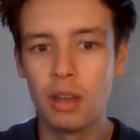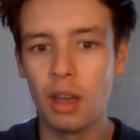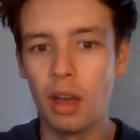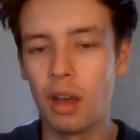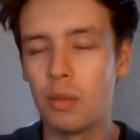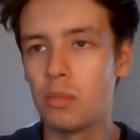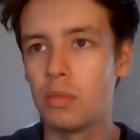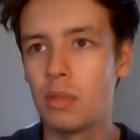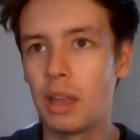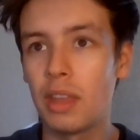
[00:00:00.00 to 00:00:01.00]
And
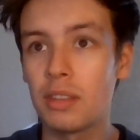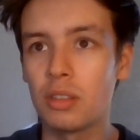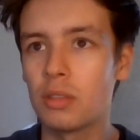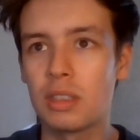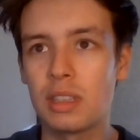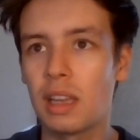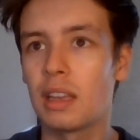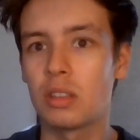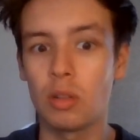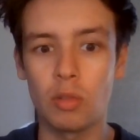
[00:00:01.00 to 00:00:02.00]
that's not to say
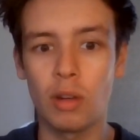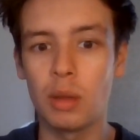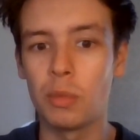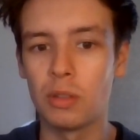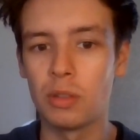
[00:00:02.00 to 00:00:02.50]
it's not great, because